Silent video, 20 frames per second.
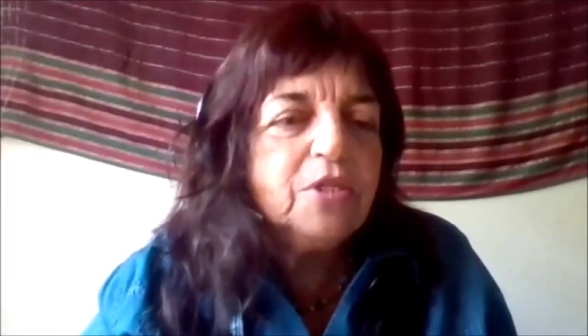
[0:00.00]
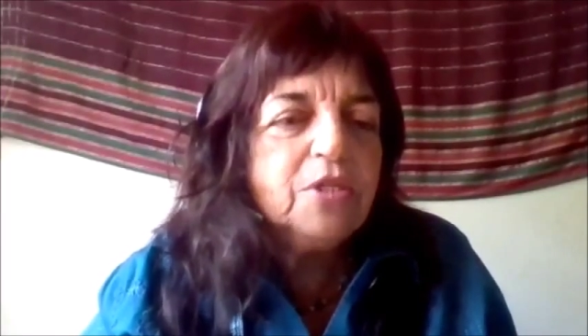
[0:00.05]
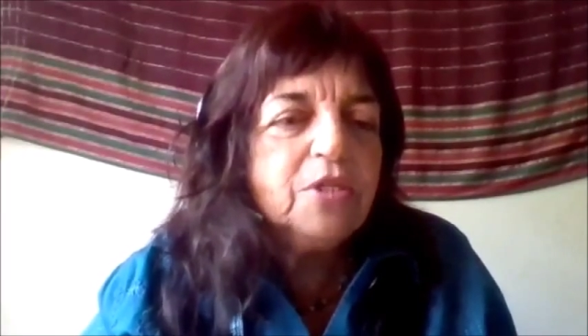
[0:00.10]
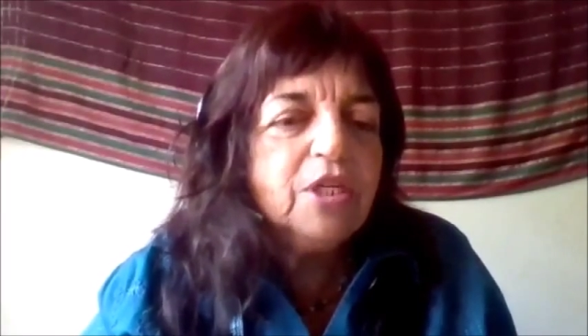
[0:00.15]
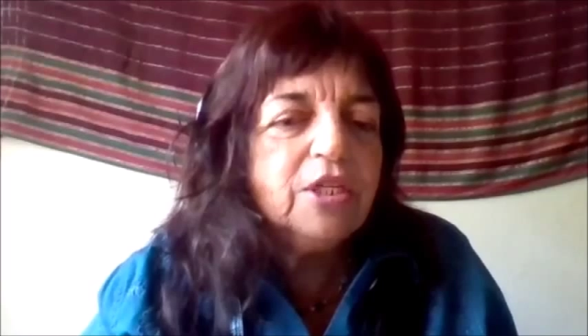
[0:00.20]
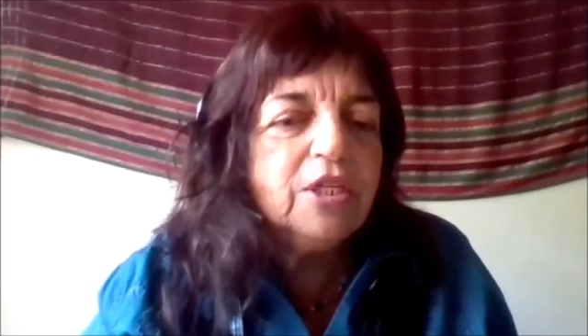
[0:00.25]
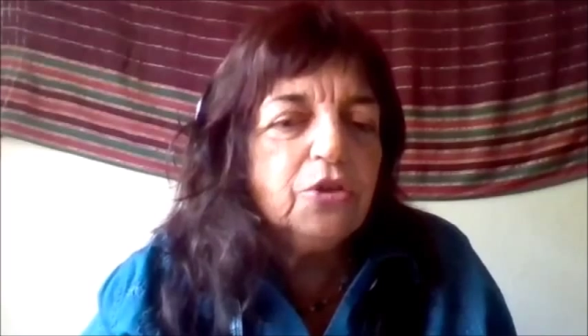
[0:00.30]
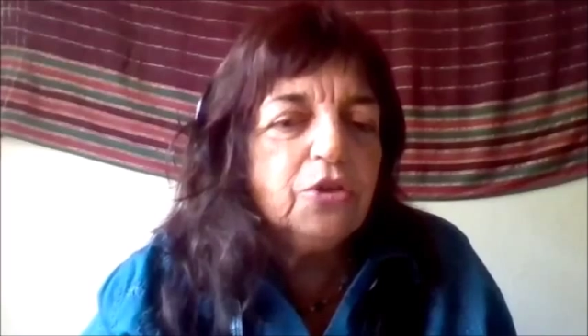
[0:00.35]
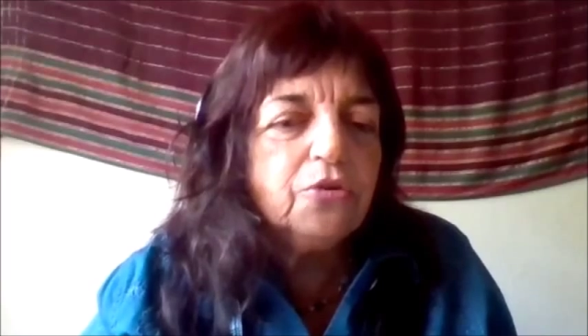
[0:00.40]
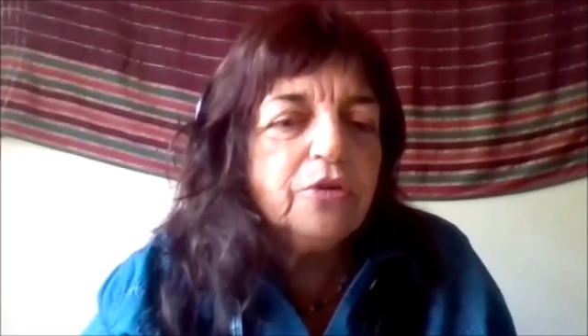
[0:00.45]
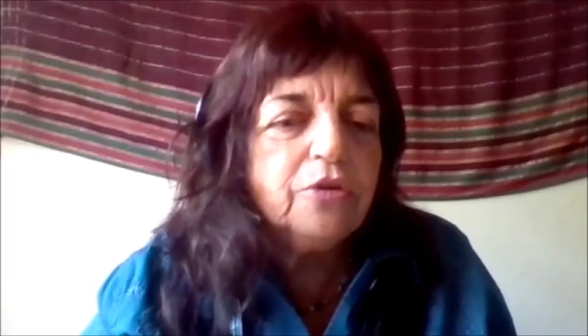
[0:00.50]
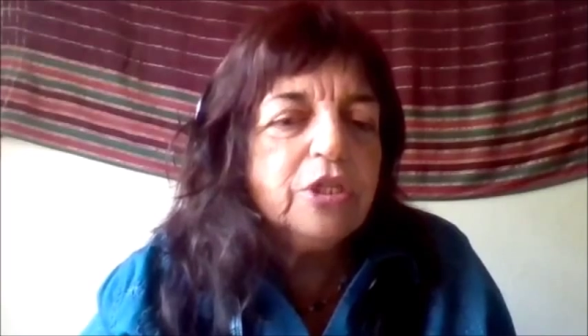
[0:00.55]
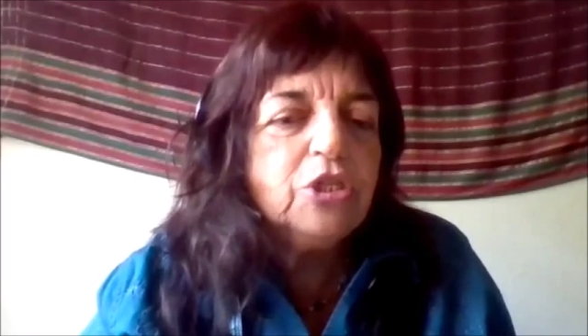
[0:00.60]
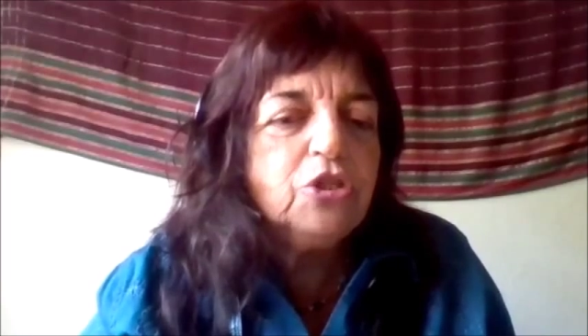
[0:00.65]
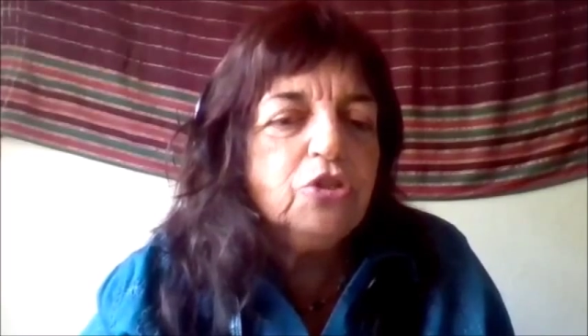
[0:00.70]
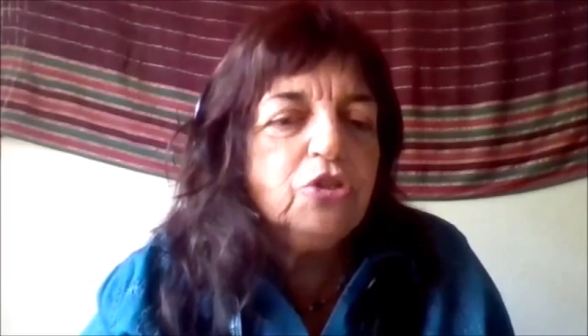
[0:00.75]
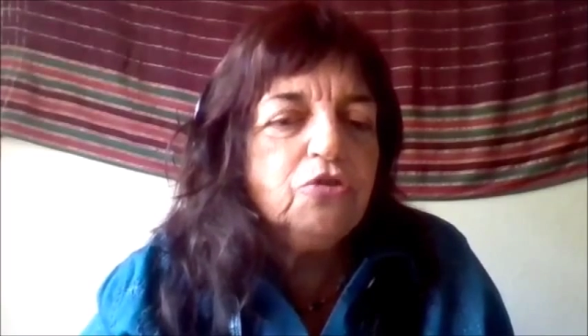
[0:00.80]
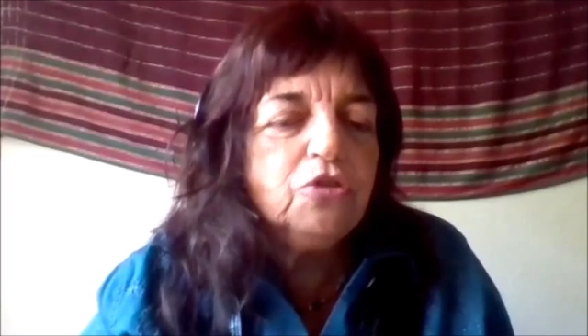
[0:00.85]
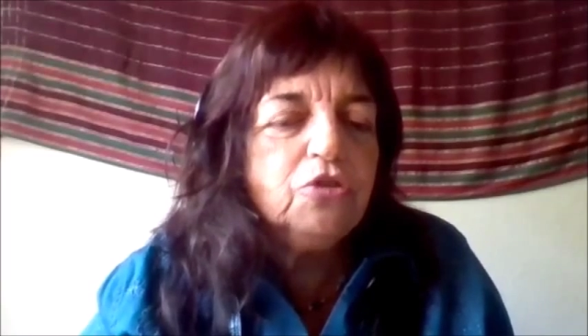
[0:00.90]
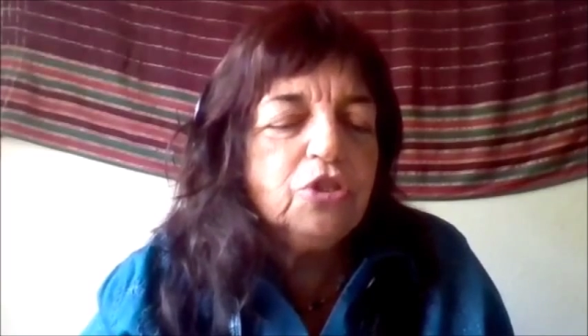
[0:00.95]
particular
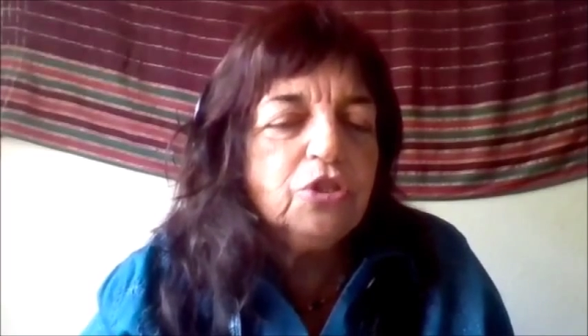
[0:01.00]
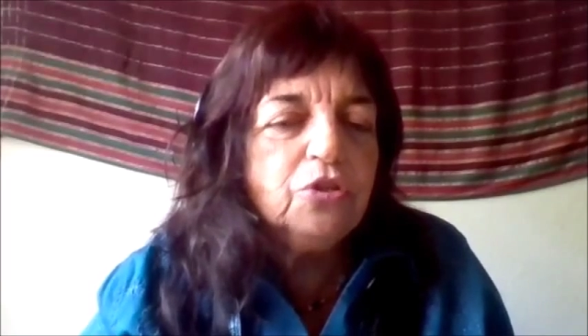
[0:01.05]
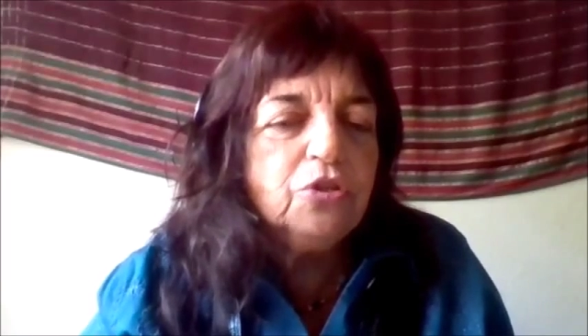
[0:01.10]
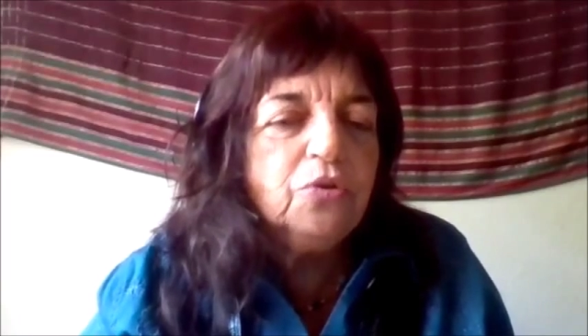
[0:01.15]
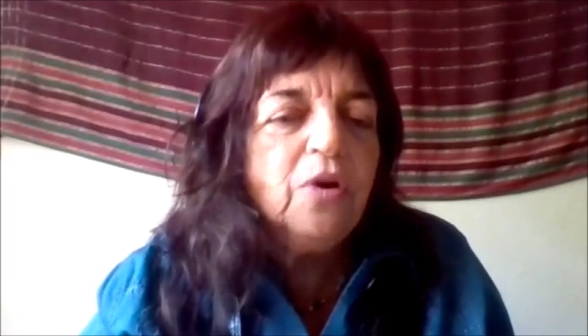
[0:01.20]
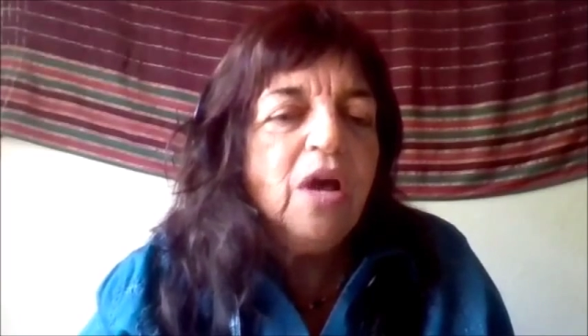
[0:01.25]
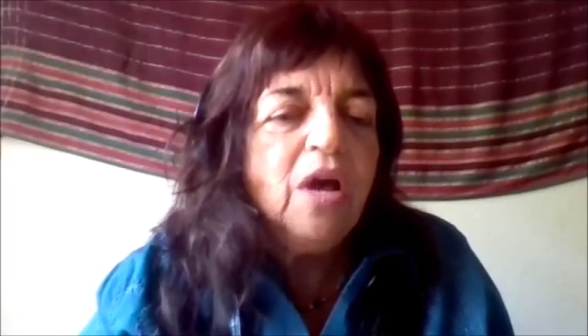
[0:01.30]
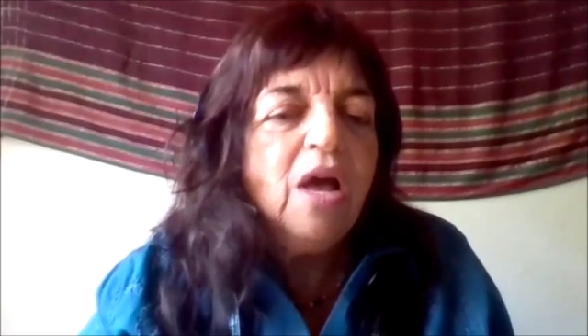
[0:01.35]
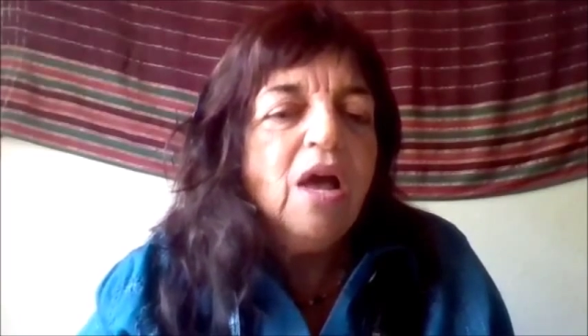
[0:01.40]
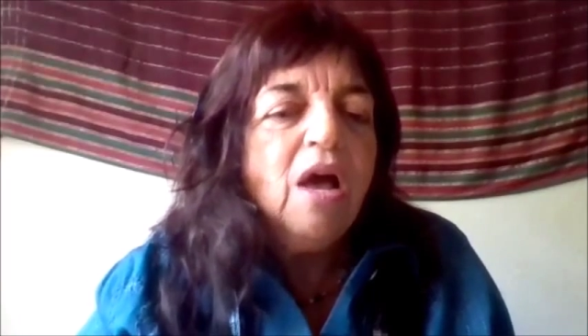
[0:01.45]
issue too.